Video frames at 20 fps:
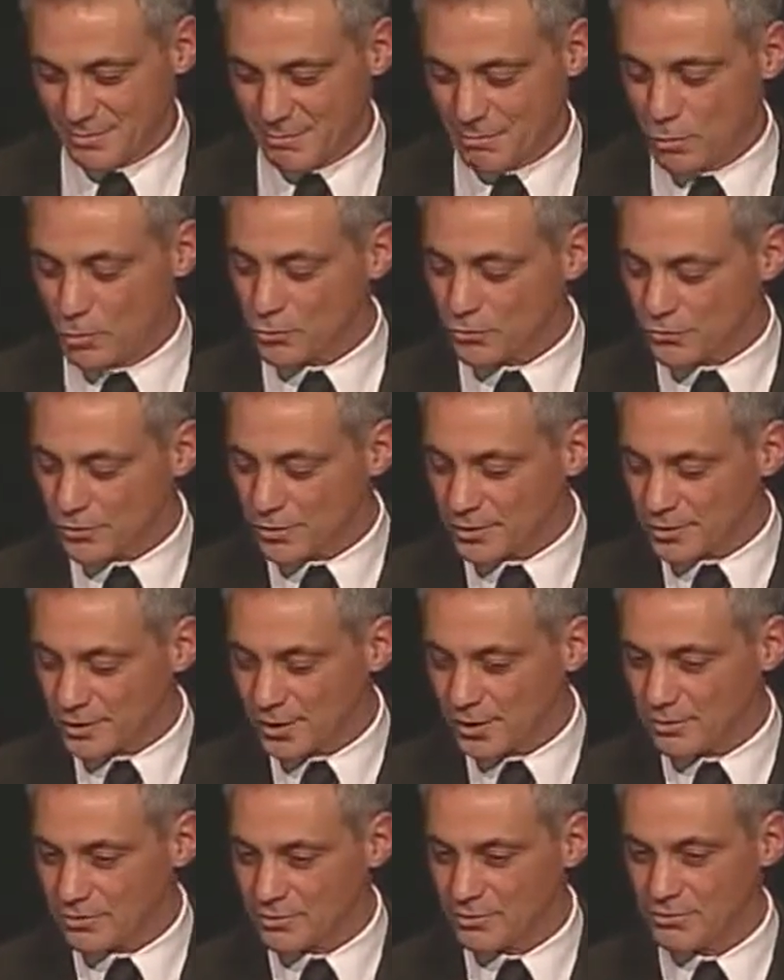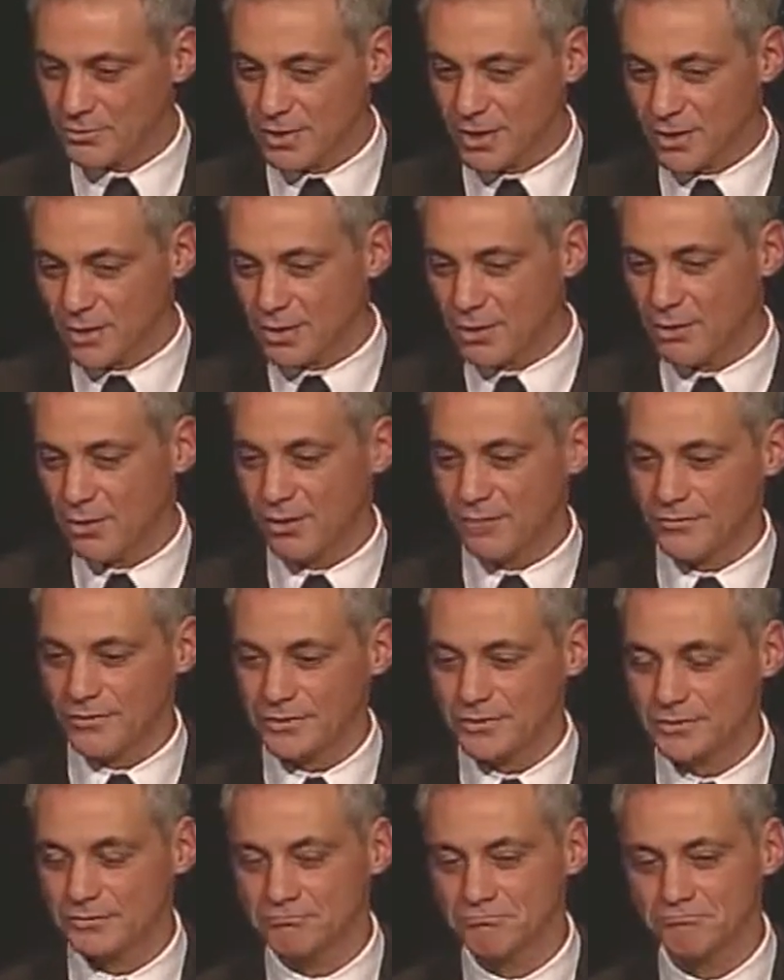Most foundations taking
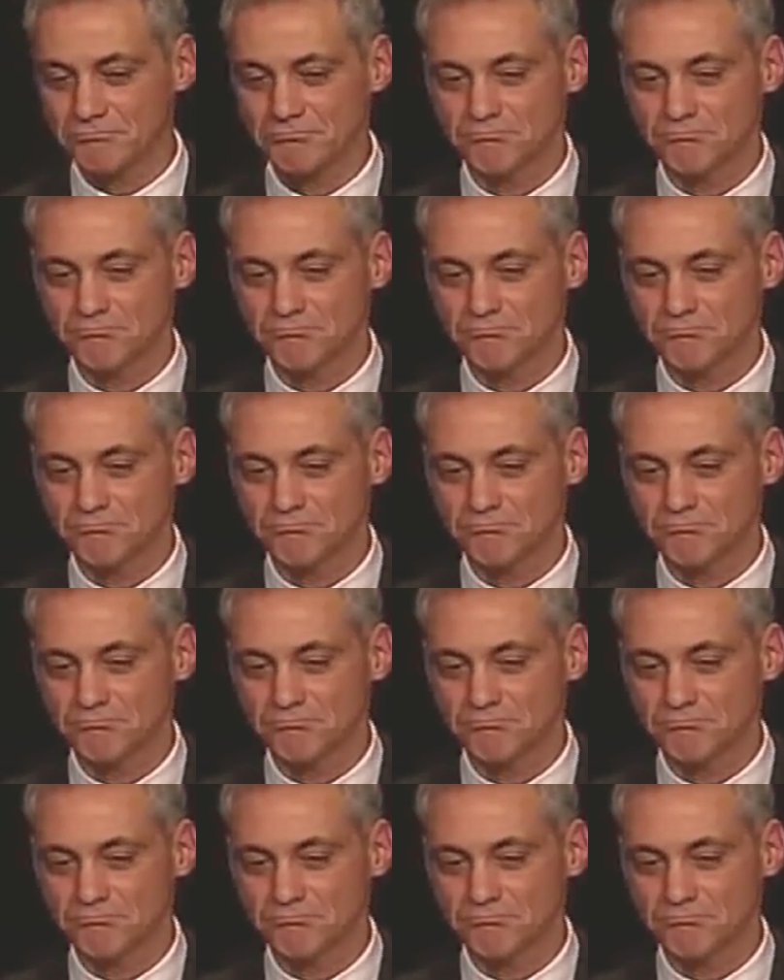office.